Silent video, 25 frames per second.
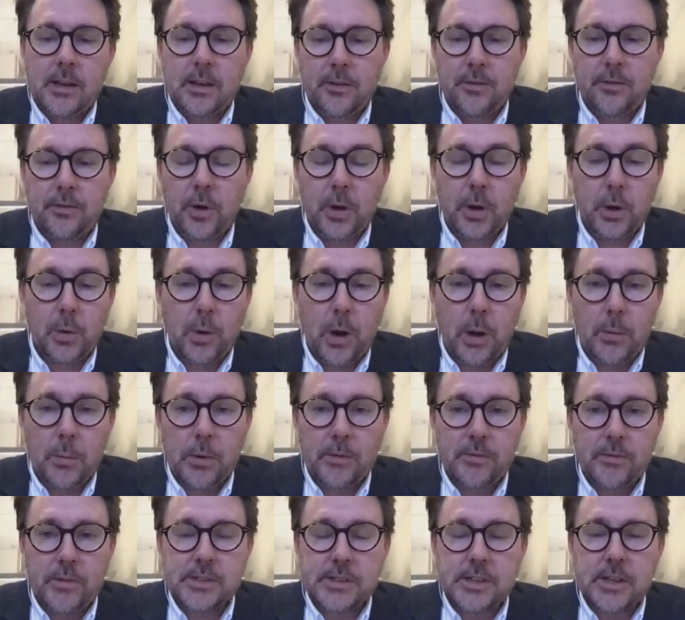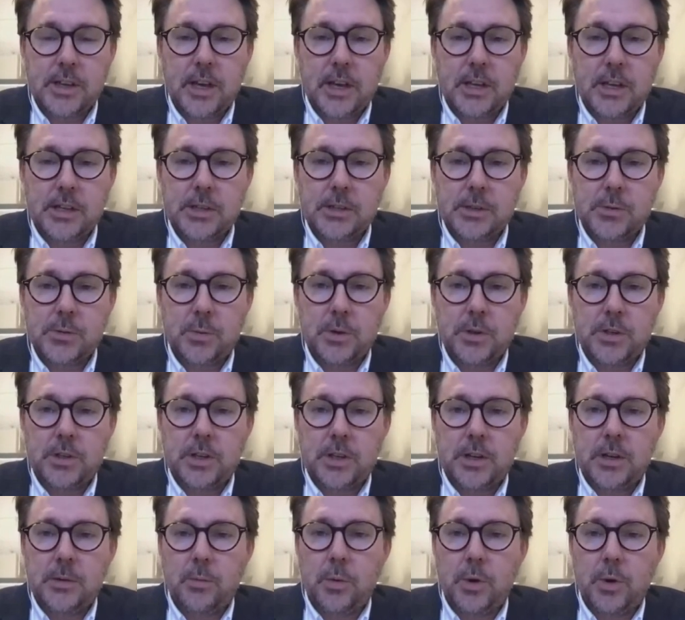in the follow-up investigations we
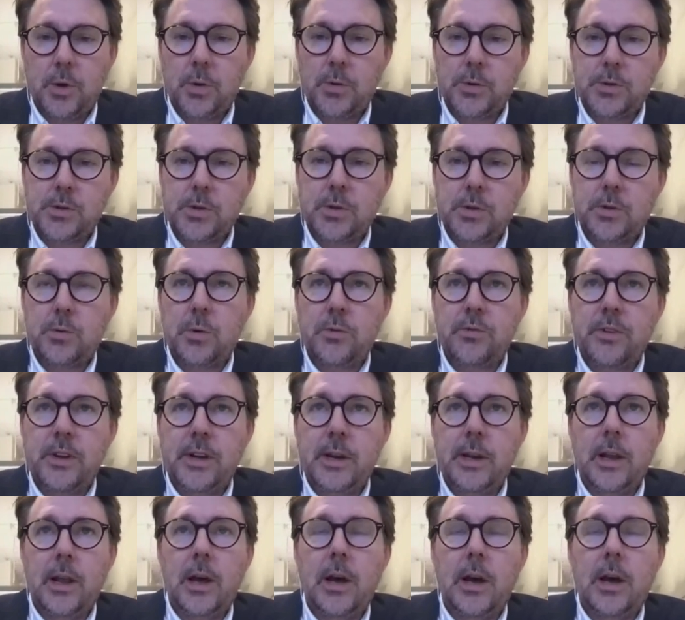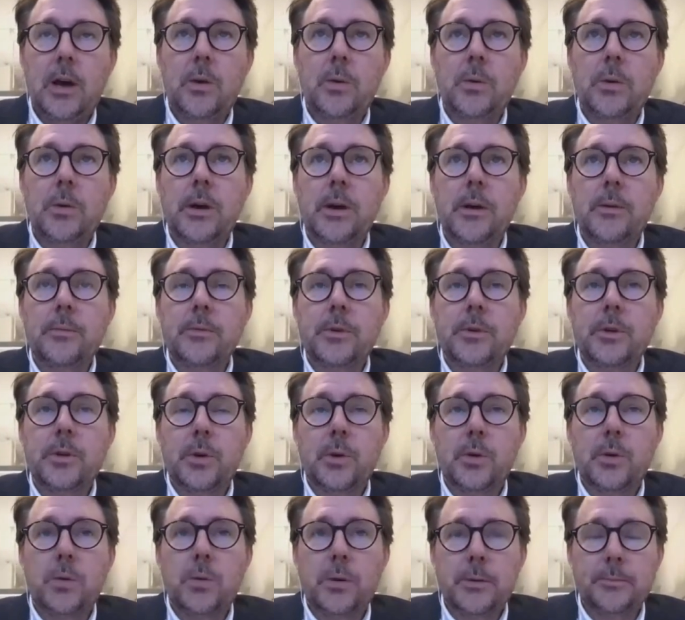did, we also revealed how, you
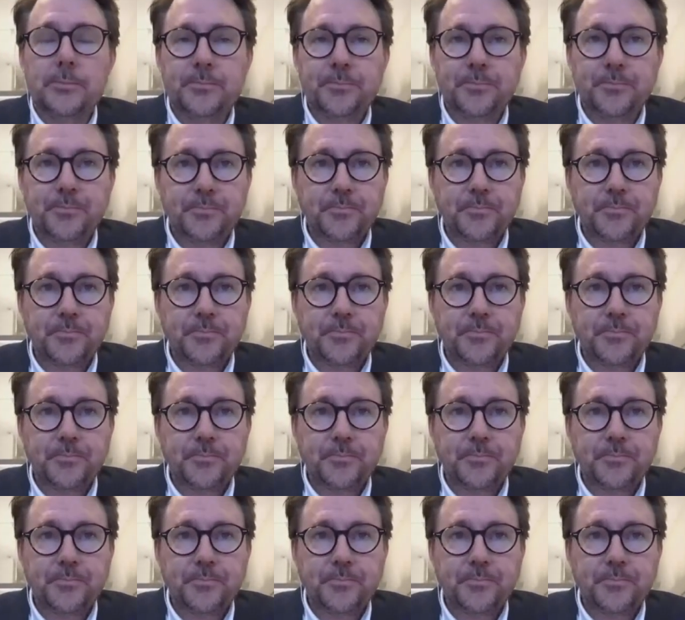know,